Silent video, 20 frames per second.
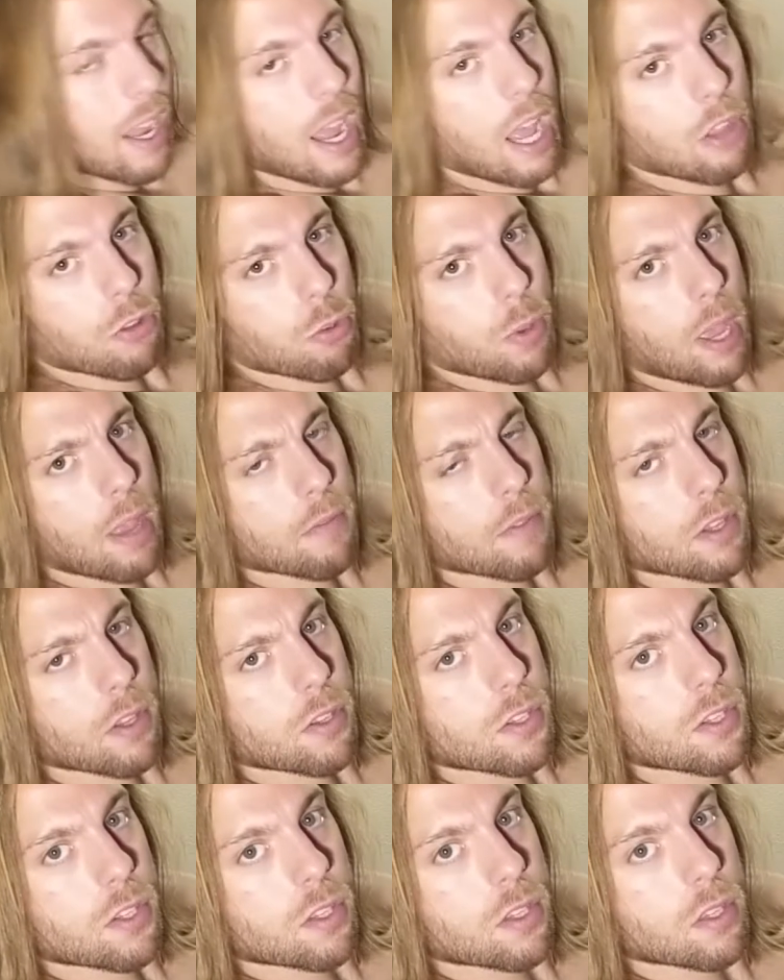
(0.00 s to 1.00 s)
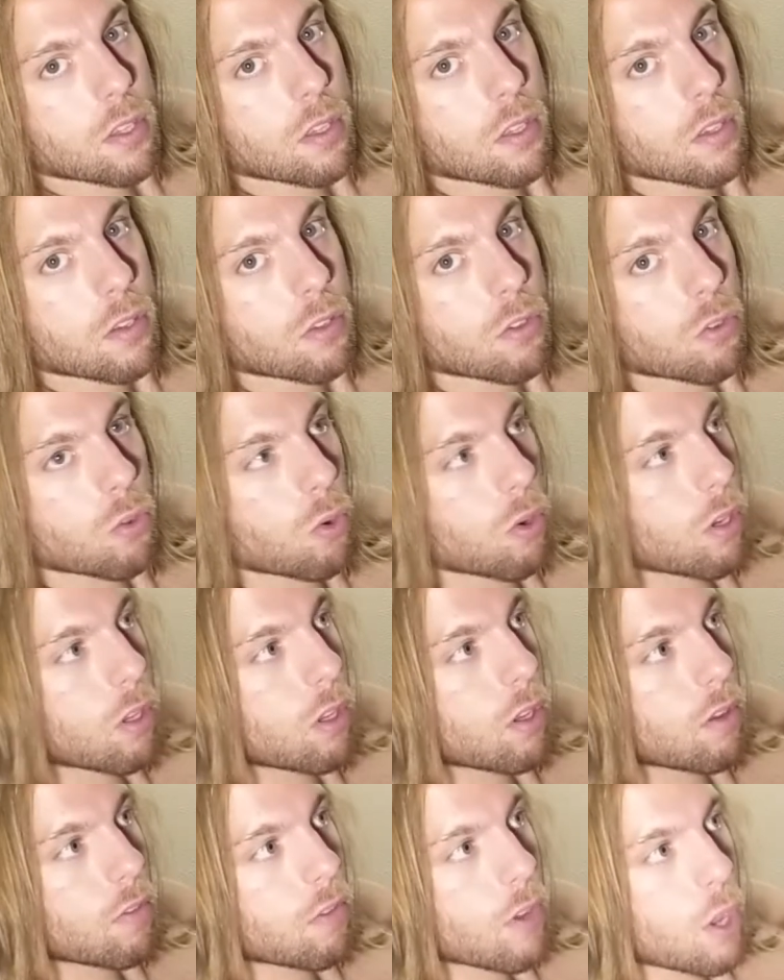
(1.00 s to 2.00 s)
as we have this sort
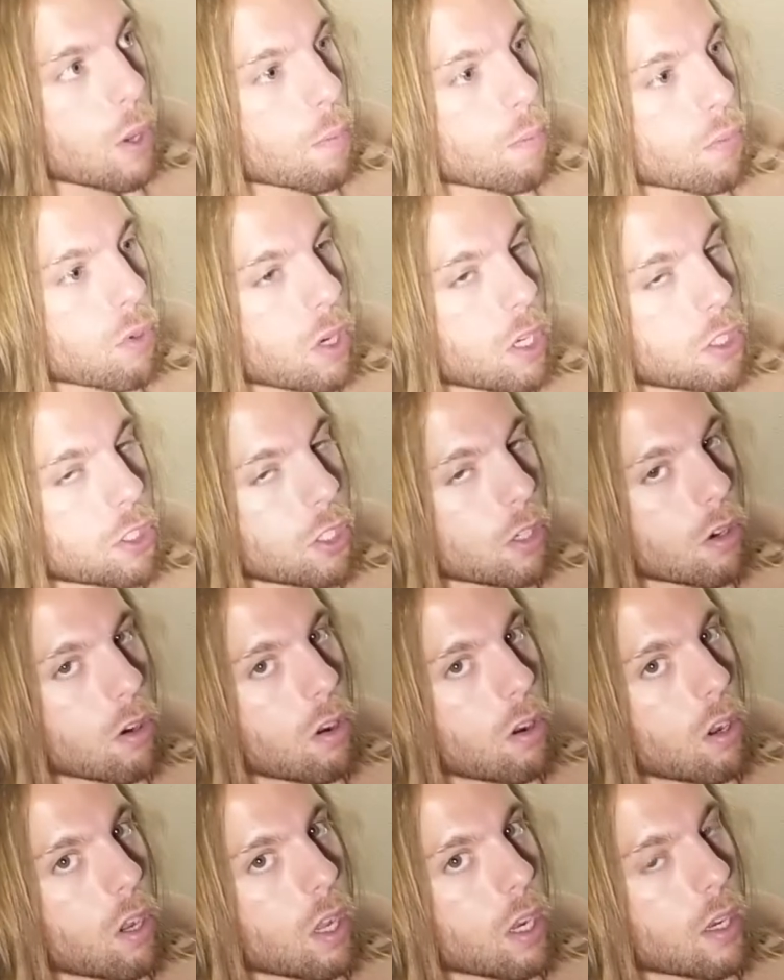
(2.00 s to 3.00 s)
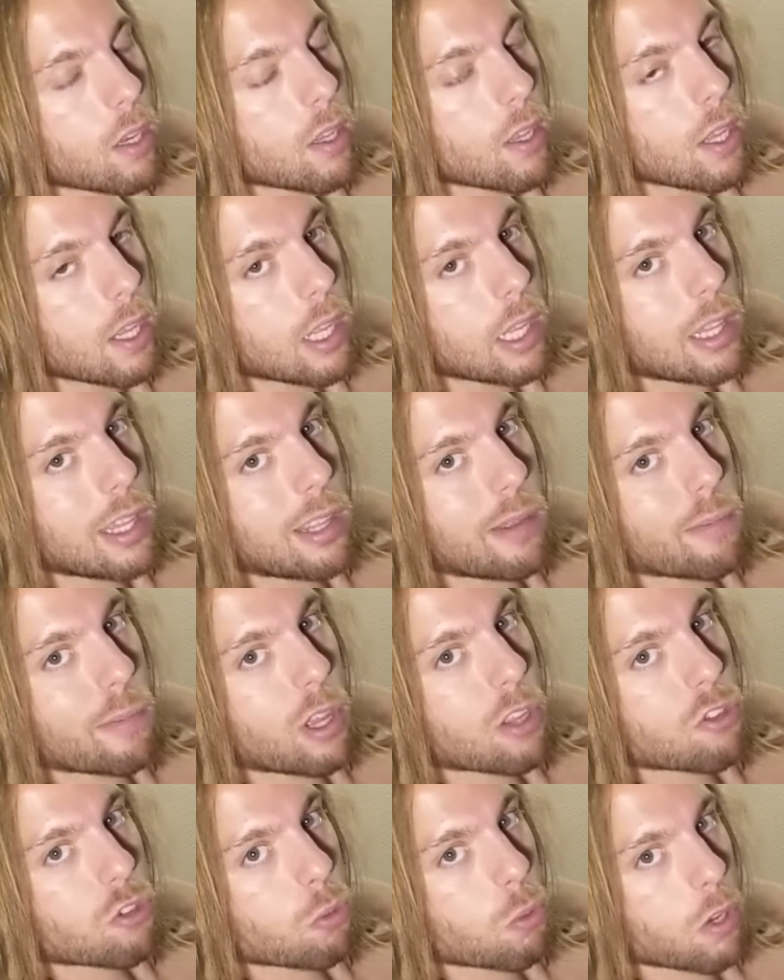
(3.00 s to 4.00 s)
of pressure on the
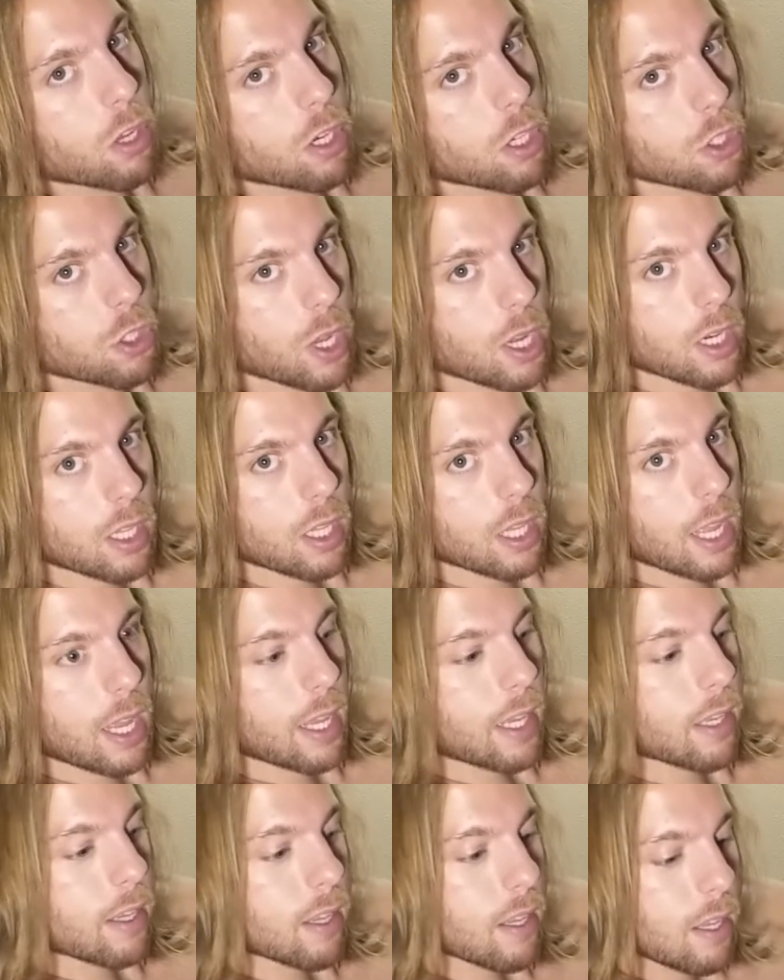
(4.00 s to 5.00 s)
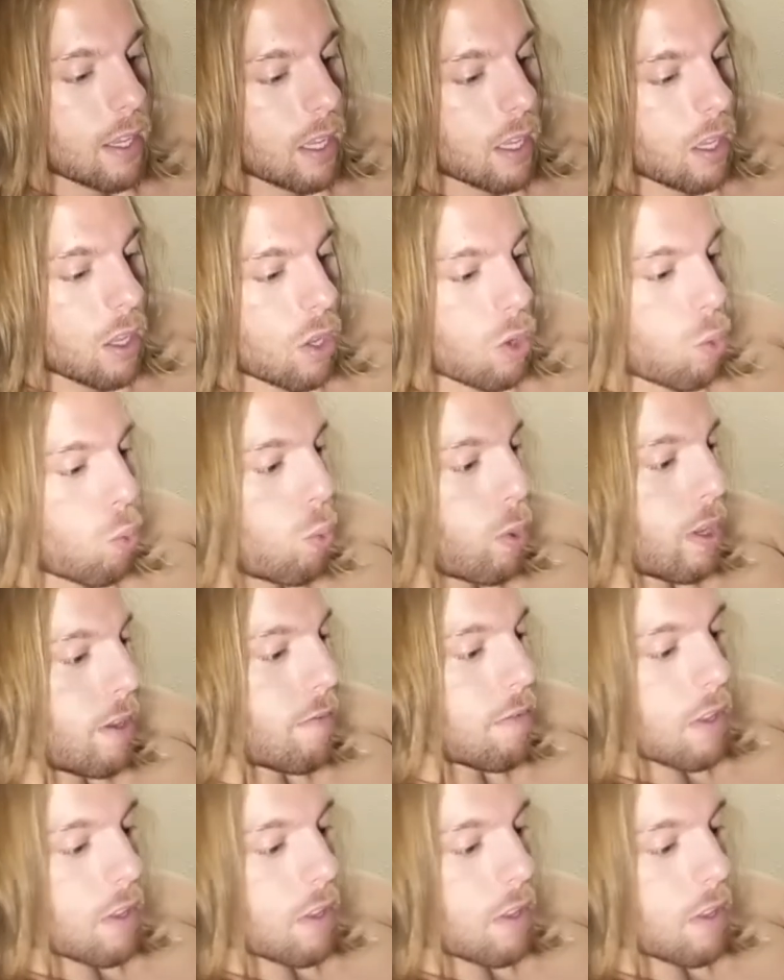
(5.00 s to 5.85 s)
muscle, we're going to try to like weave